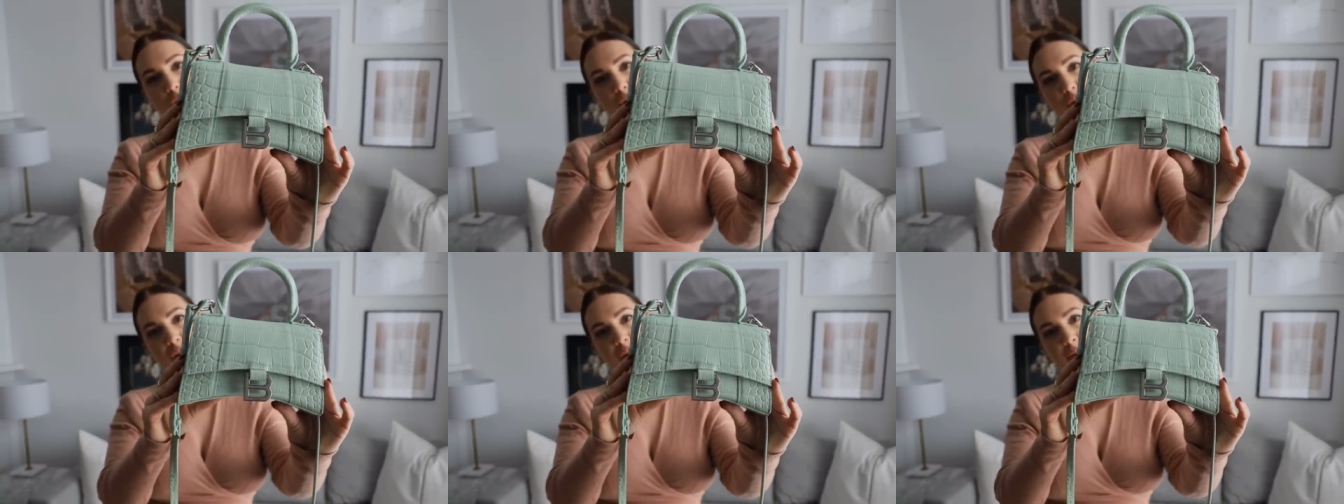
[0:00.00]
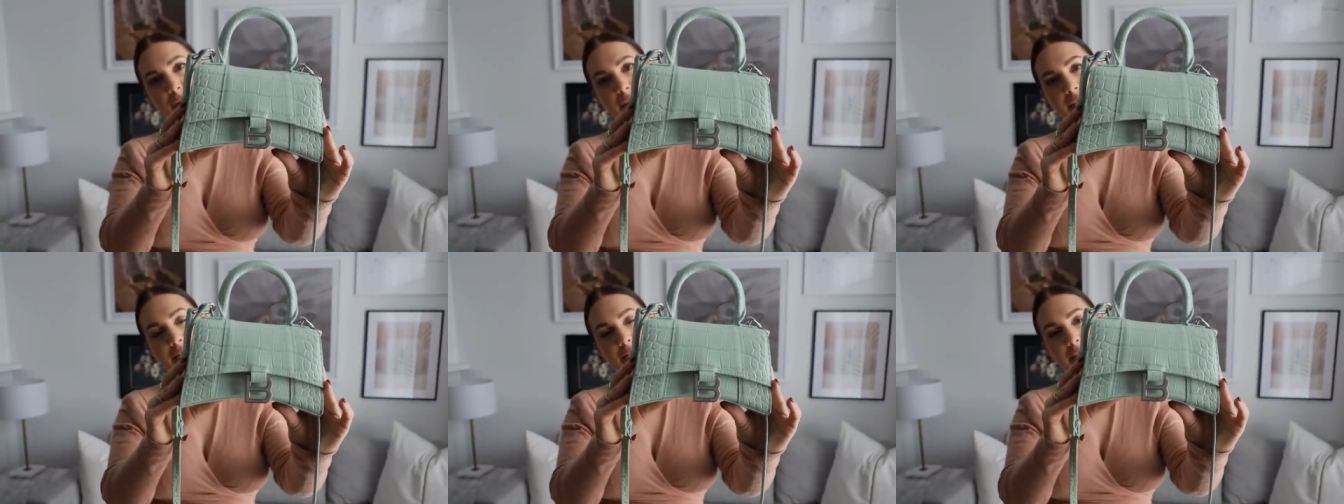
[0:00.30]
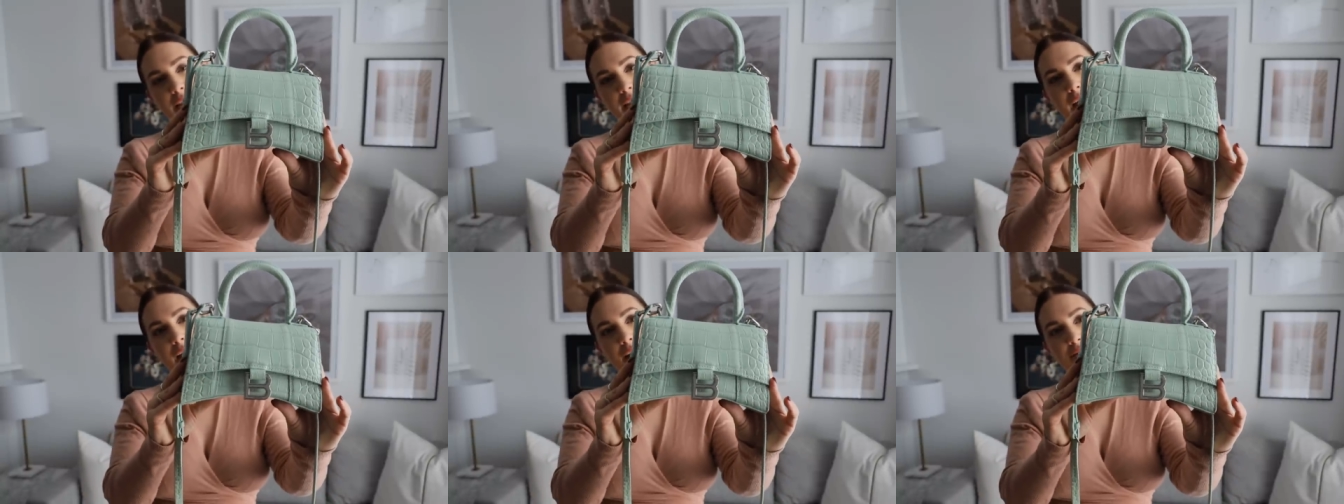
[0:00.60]
only place
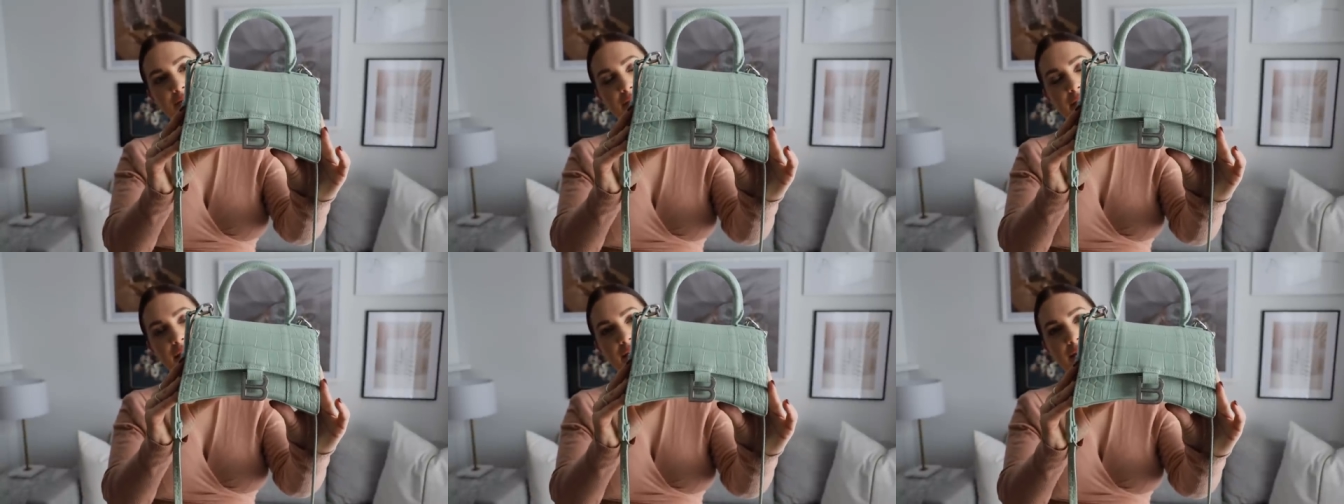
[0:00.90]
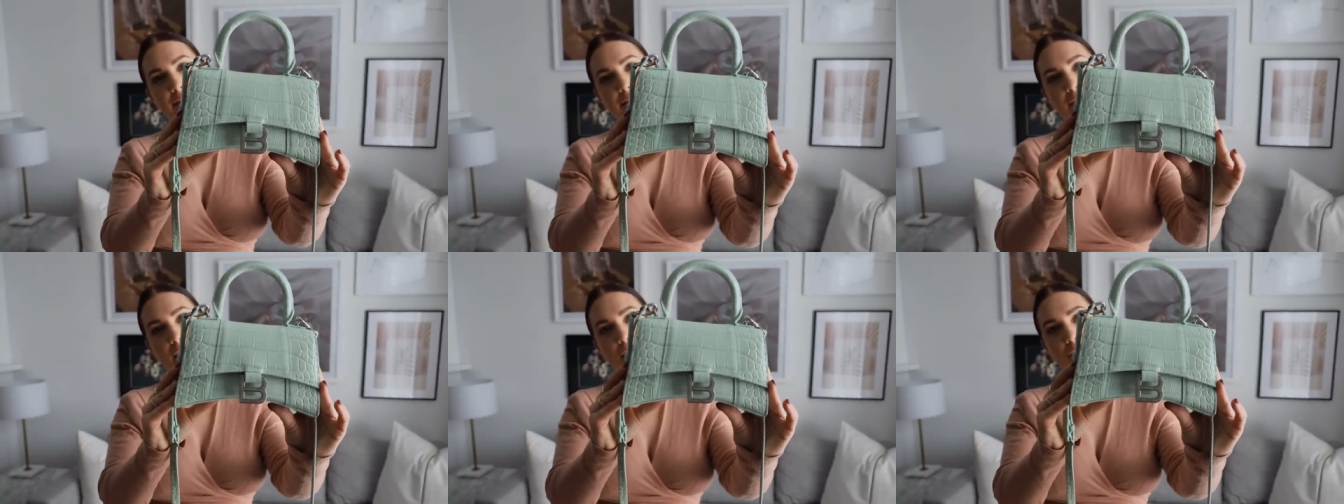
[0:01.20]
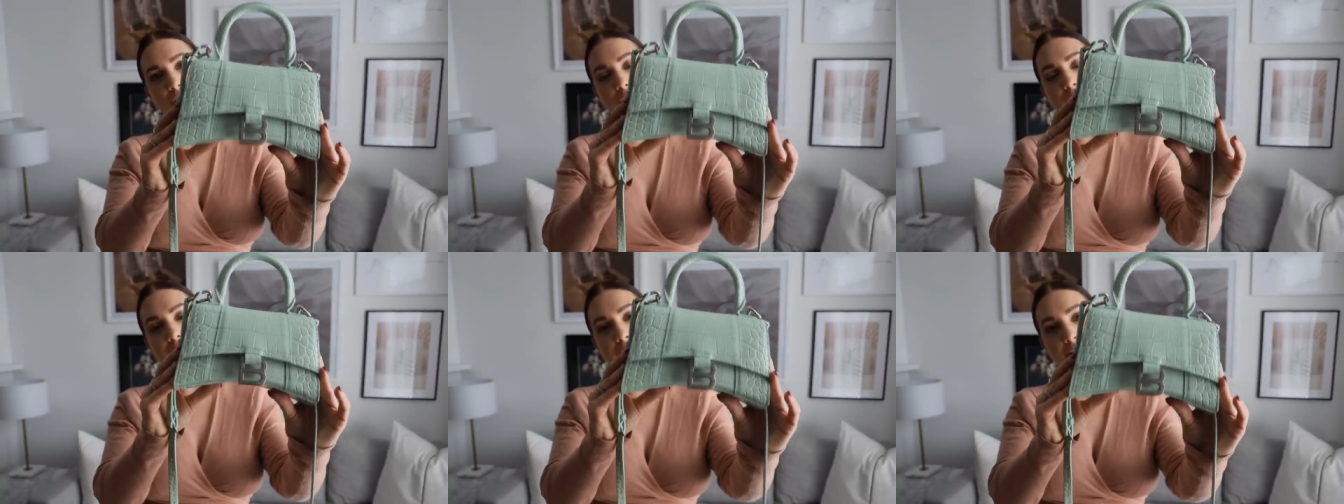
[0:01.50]
I have seen this
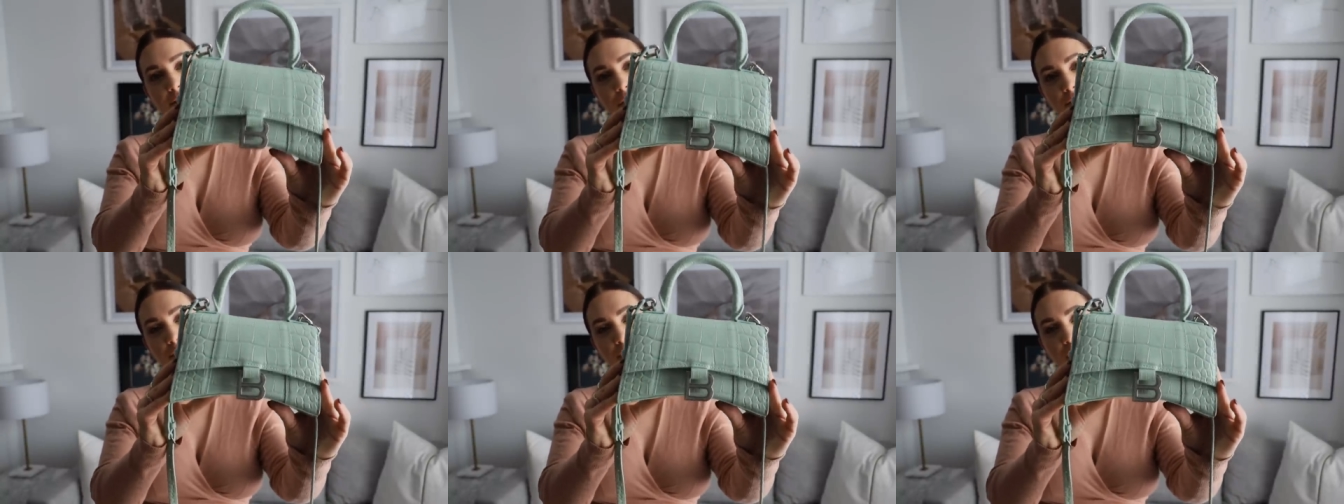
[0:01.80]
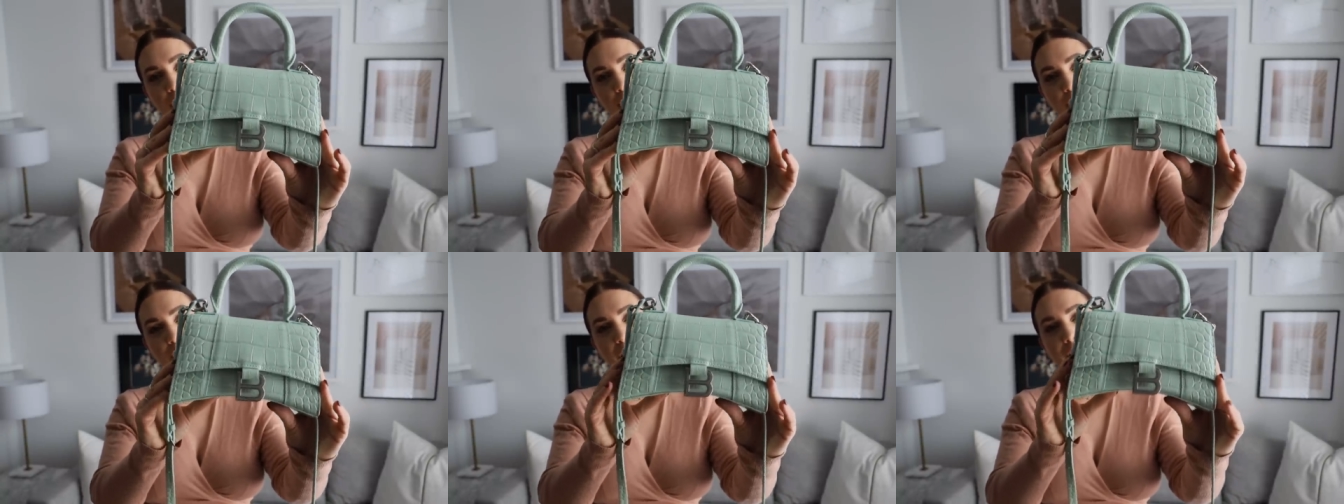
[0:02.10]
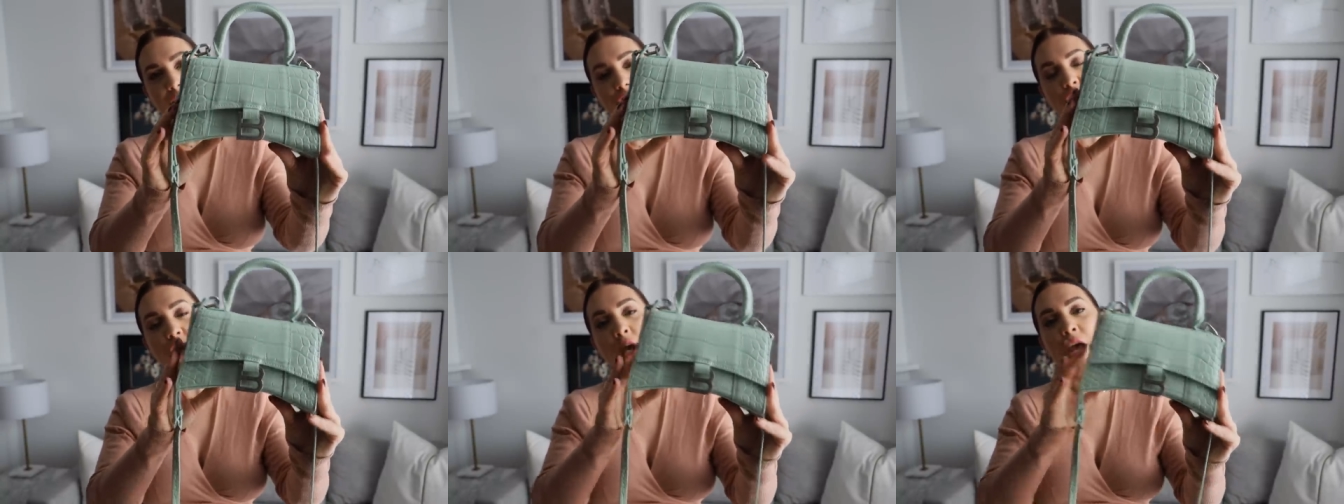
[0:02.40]
color is on
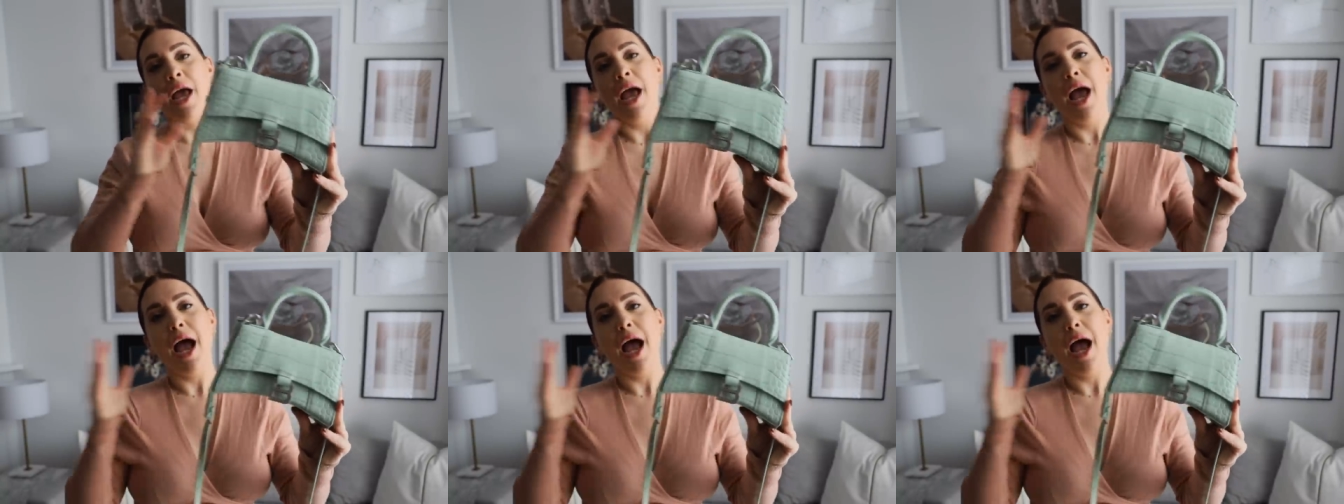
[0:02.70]
Farfetch.